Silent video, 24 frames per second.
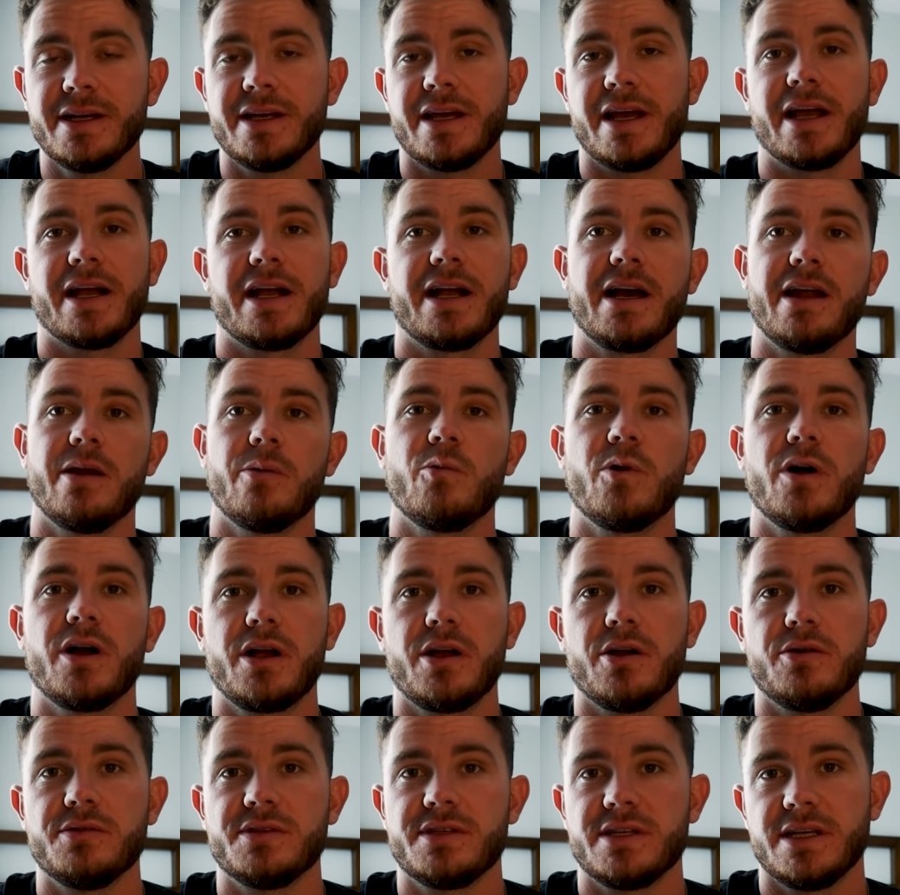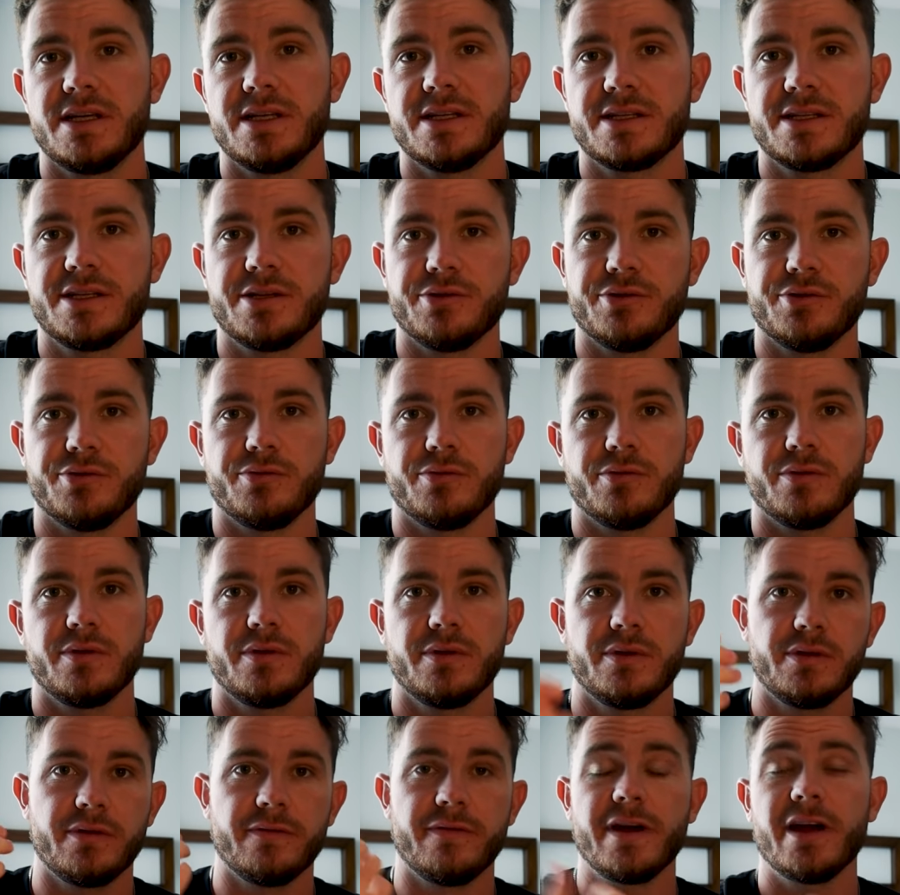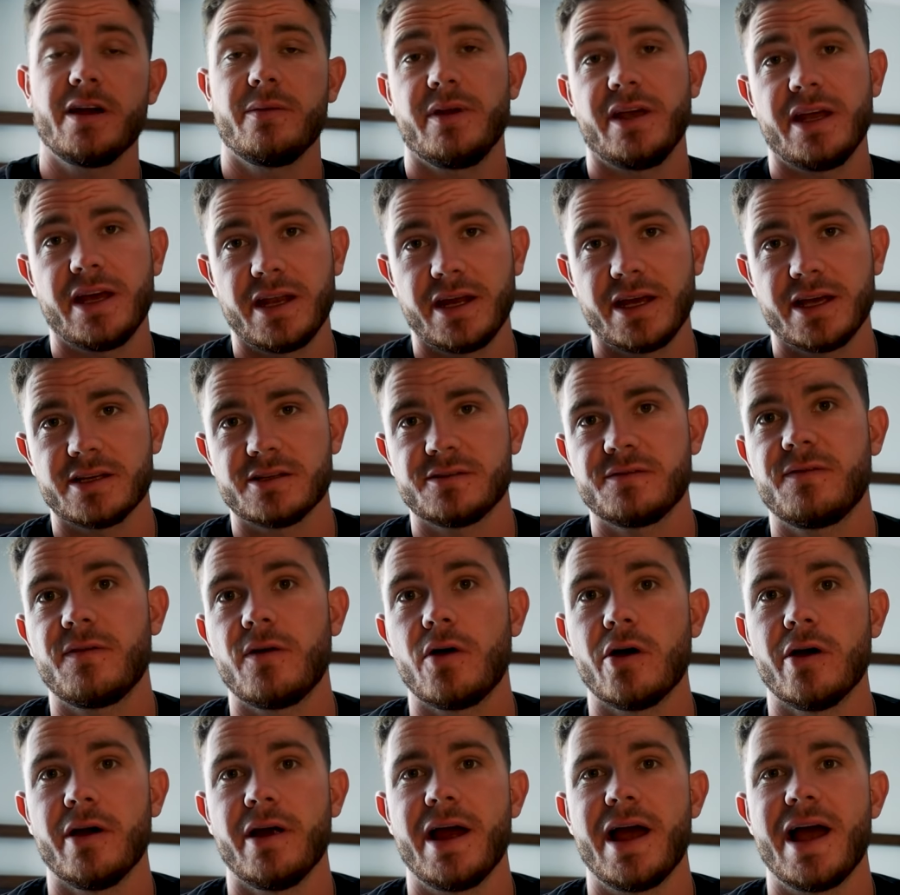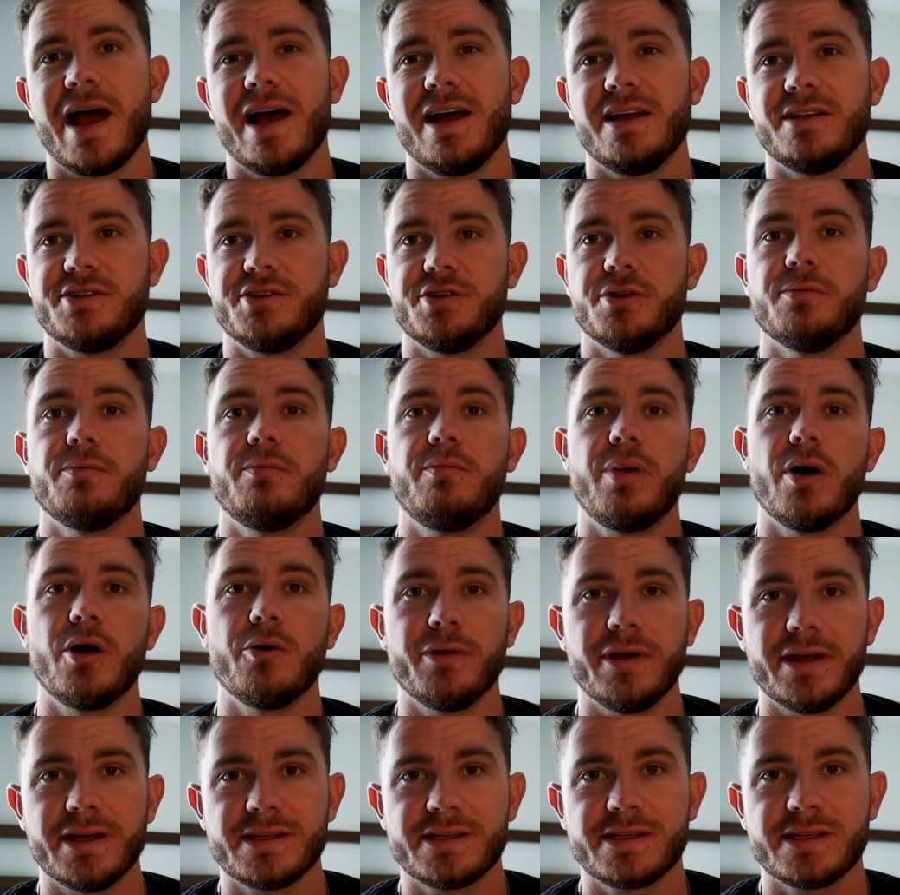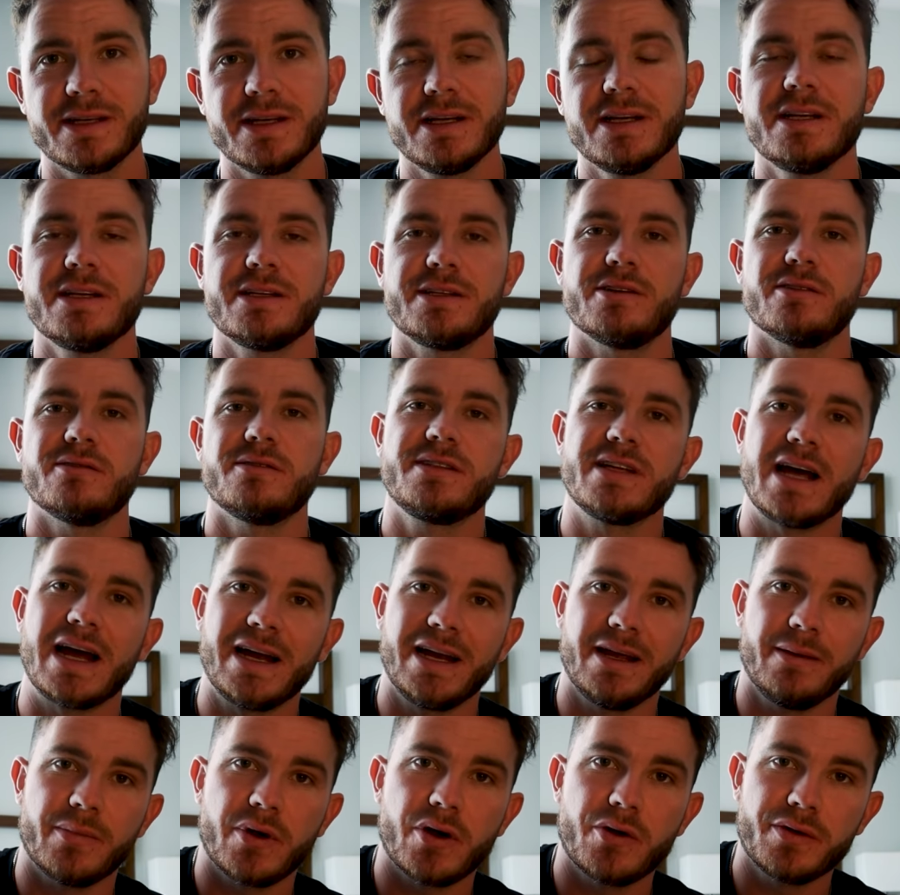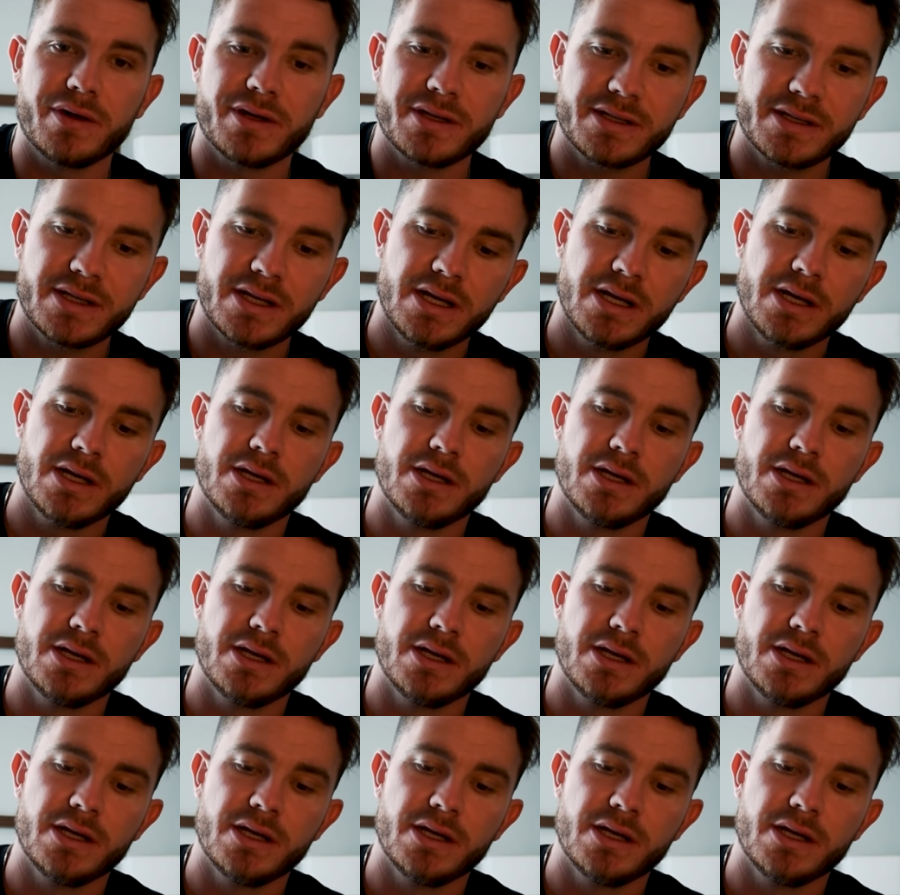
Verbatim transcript: and kind of what goes into the very beginning as far as your bonus, so signing bonus.